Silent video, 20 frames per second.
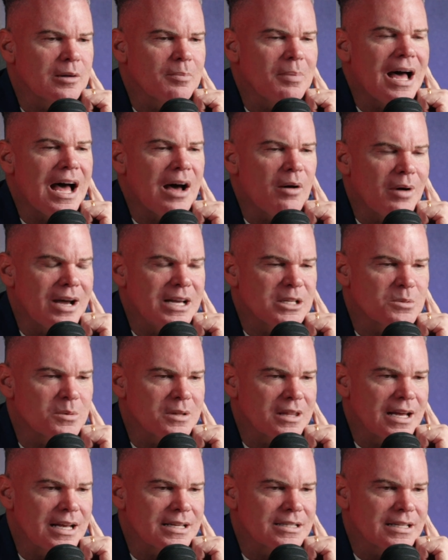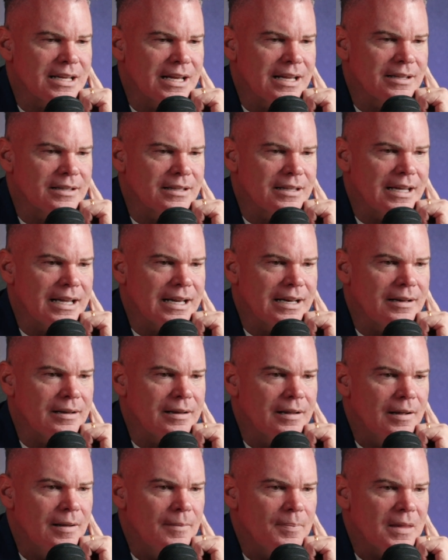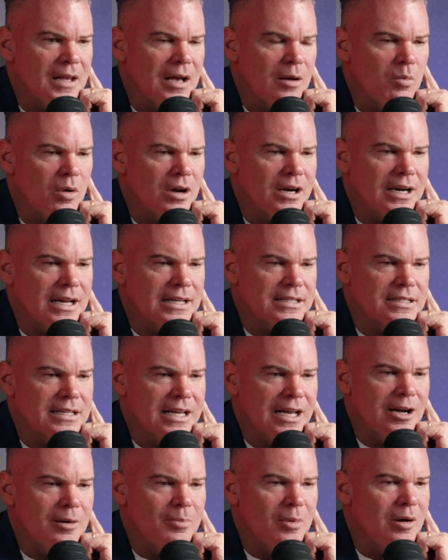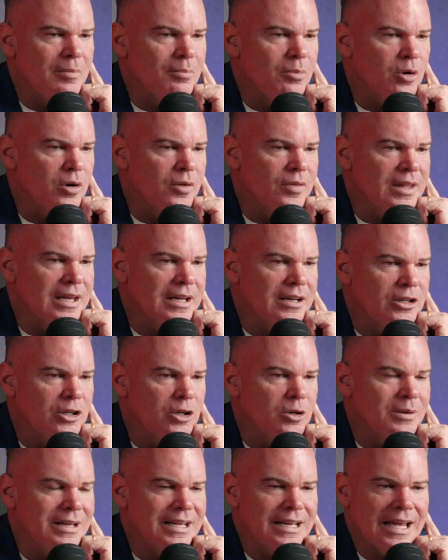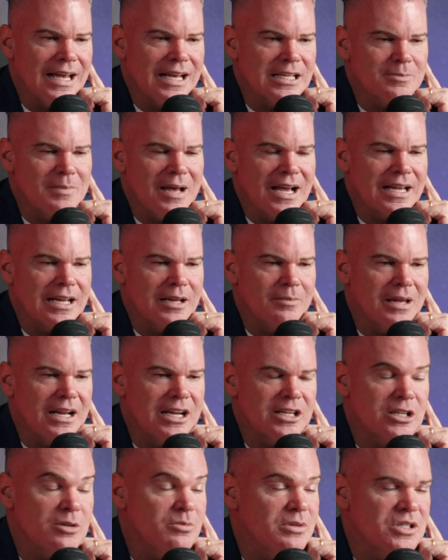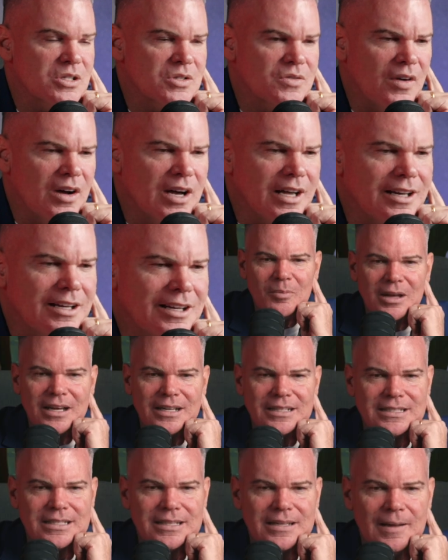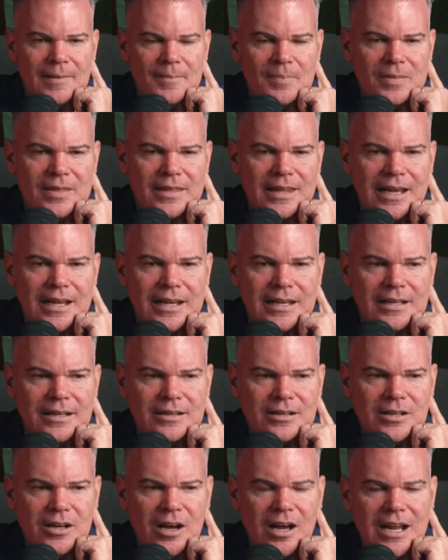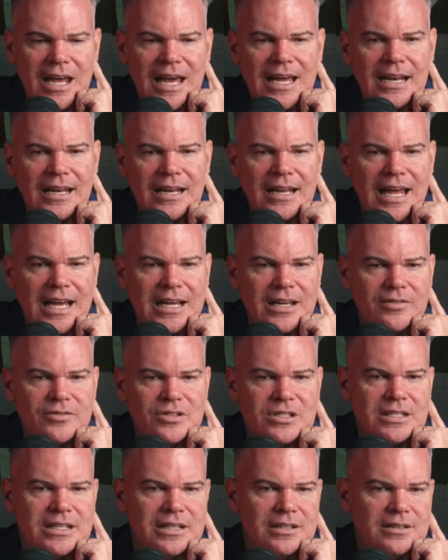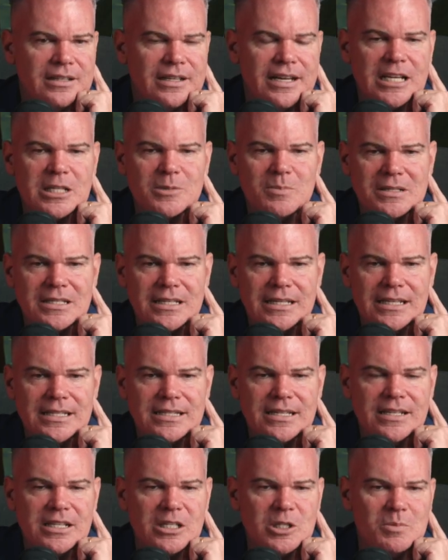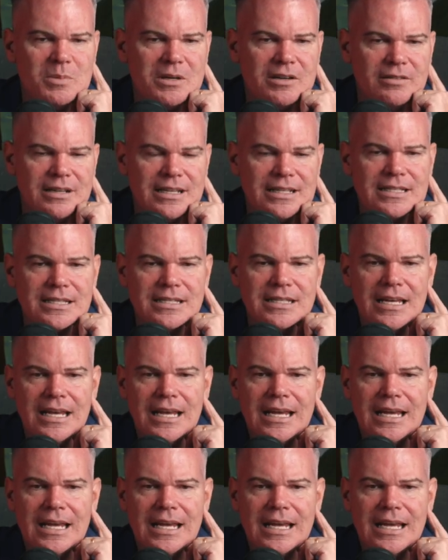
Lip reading: to part ways with us and then wanted us to help onboard their new in-house marketing manager, which is fine. But they kind of had a lack of skill and expertise and experience